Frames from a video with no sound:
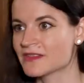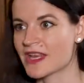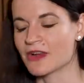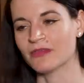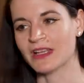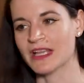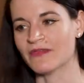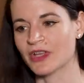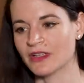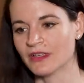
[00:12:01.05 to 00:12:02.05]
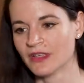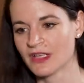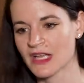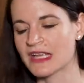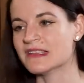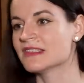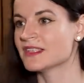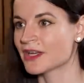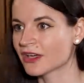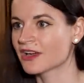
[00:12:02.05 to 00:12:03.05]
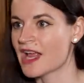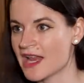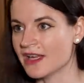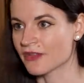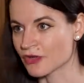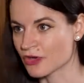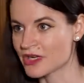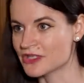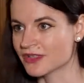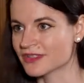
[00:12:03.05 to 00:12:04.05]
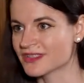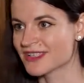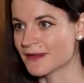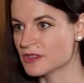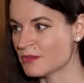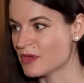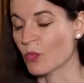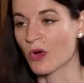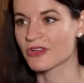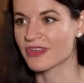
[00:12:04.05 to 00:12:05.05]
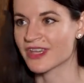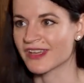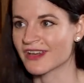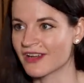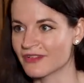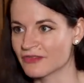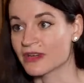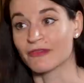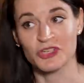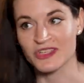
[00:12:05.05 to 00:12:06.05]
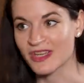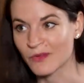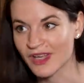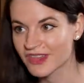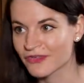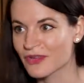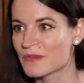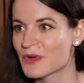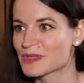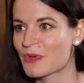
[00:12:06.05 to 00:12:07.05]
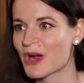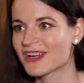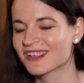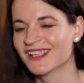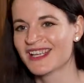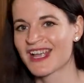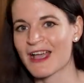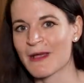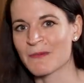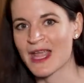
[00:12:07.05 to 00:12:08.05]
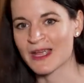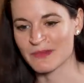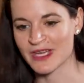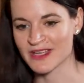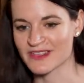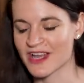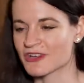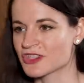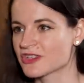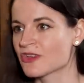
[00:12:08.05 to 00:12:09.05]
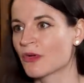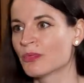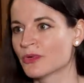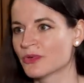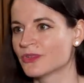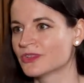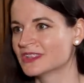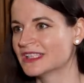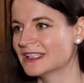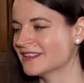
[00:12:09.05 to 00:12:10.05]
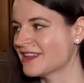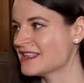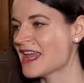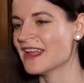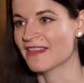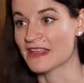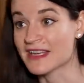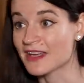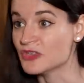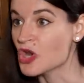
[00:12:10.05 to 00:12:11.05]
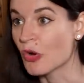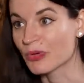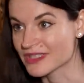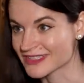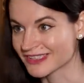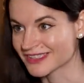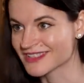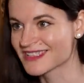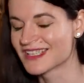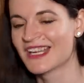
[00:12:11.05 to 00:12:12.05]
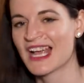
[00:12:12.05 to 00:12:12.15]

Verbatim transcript: they don't even consider any other creatures to be worthy of conversing with for the most part, and because they are just so brutal, they take no prisoners,